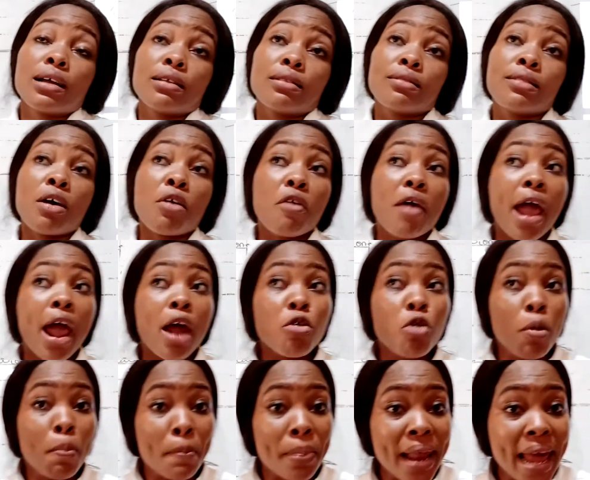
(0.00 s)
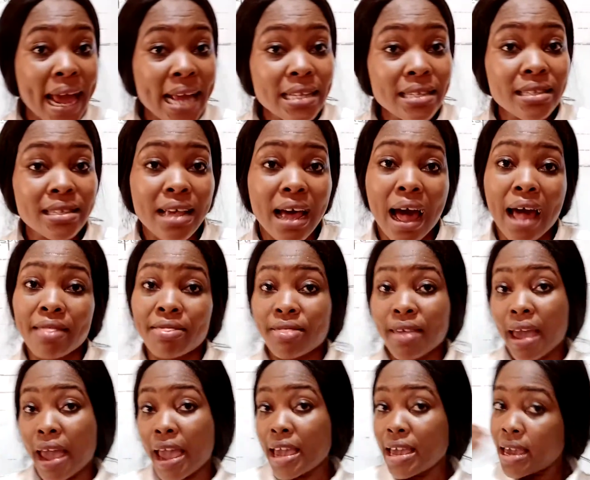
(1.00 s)
the aeroplanes and
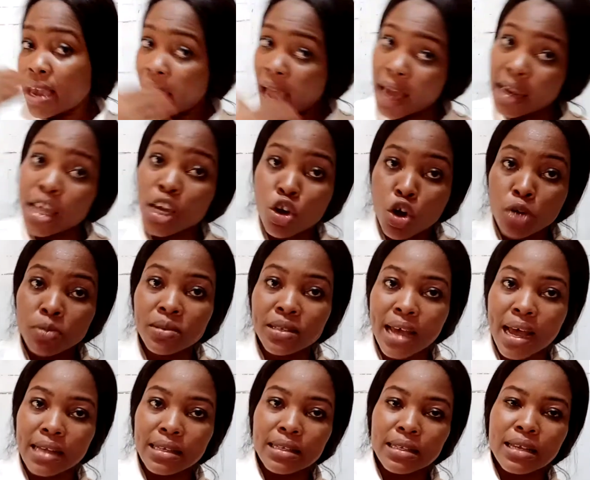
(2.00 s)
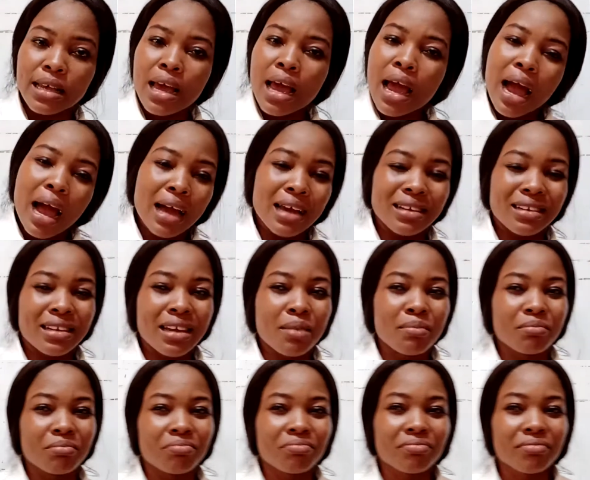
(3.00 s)
the helicopters. And
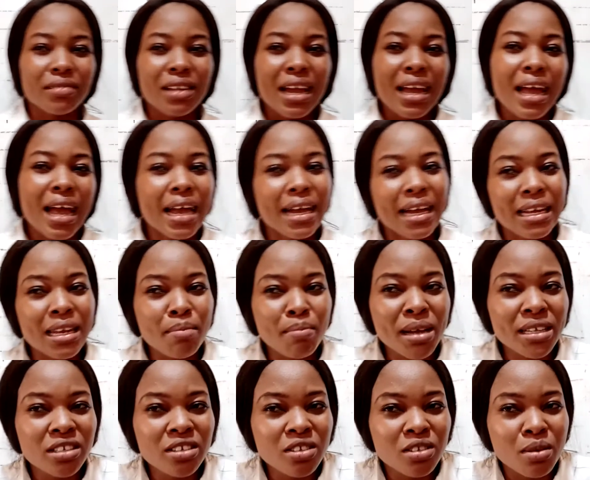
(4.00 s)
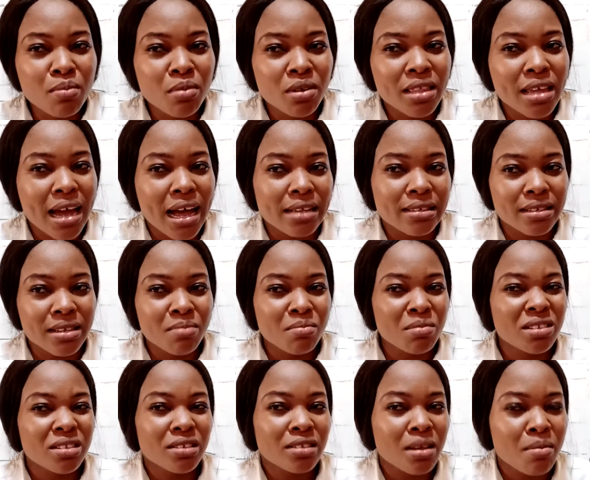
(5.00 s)
I can imagine somebody asking,
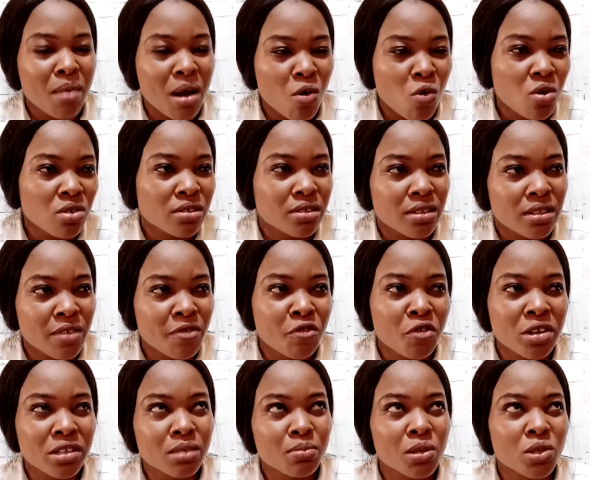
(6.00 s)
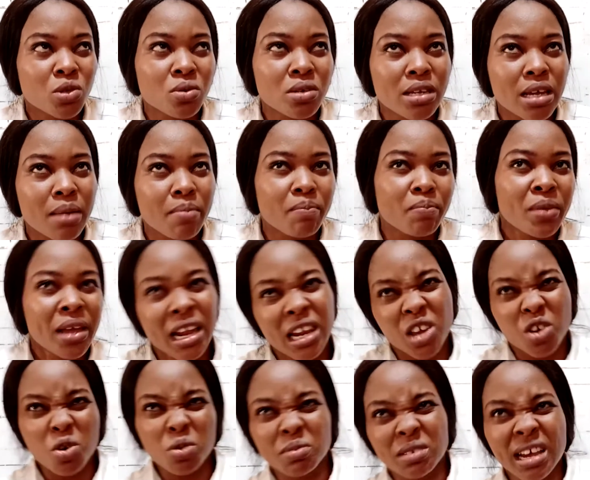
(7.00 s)
Mrs. Emma, what's the difference between a
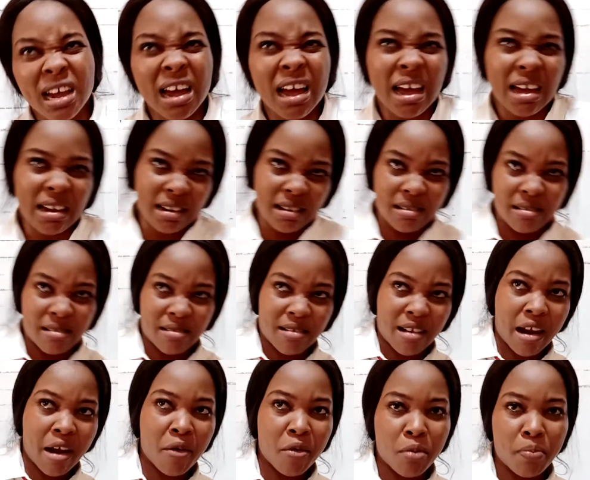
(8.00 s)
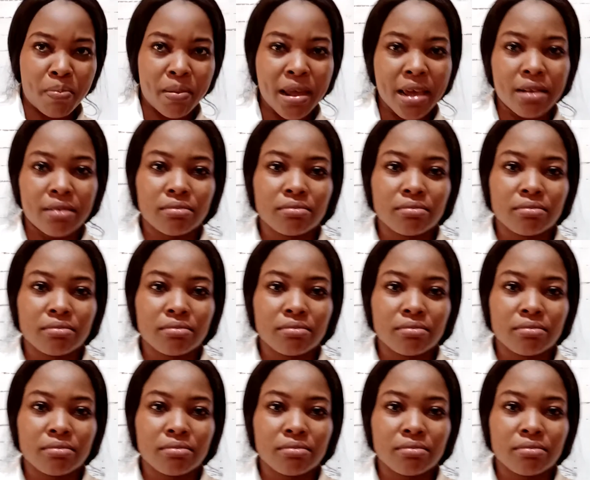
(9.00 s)
helicopter and aeroplane?